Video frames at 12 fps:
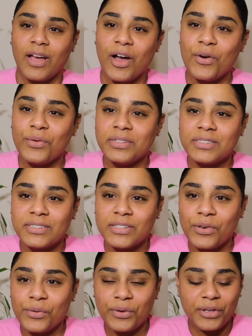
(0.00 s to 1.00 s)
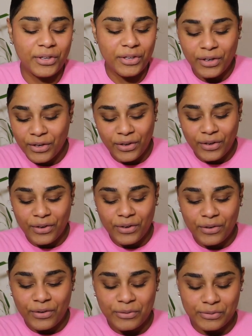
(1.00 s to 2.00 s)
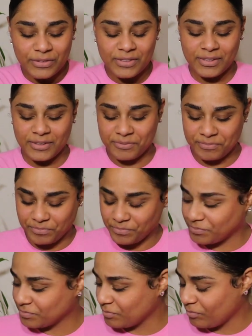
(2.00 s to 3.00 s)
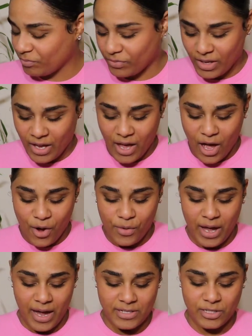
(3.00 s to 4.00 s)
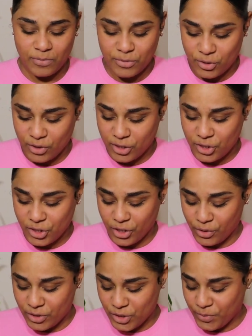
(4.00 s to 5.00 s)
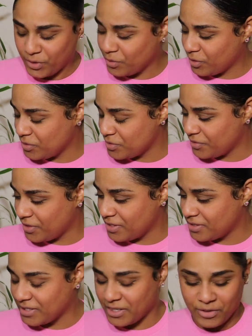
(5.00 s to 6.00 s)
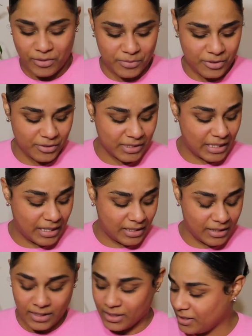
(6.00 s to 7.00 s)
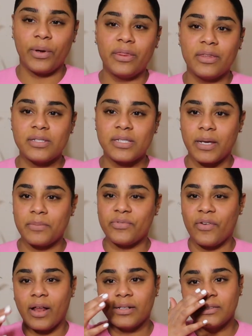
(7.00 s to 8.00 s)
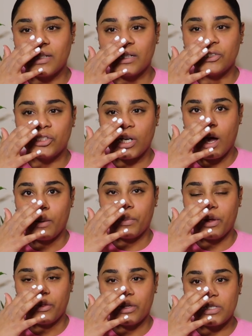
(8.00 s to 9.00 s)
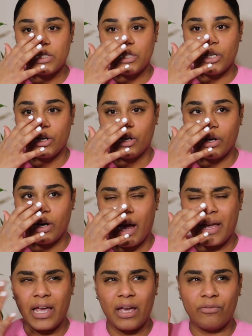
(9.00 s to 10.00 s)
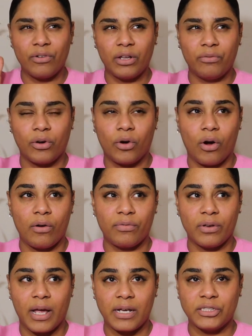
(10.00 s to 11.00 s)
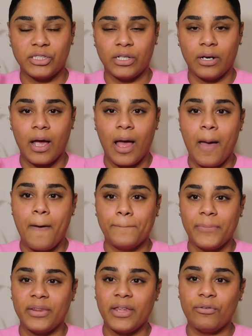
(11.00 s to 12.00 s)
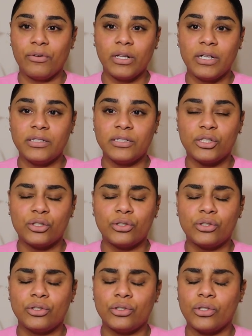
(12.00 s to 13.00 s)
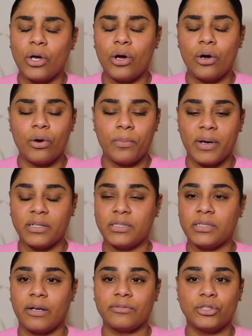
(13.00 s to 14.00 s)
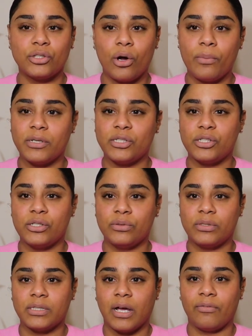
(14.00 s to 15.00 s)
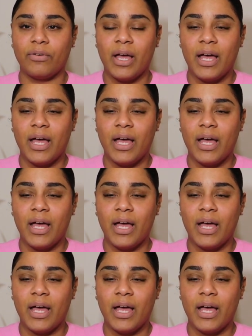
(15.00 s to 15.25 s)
Oh, it's so cute. Okay, so I'm just gonna show you. Should we do clothes first? Oh, I'm so excited. In the Skims Valentine shop this year, I can't really recall for last year, but they released so much stuff, so much cute stuff.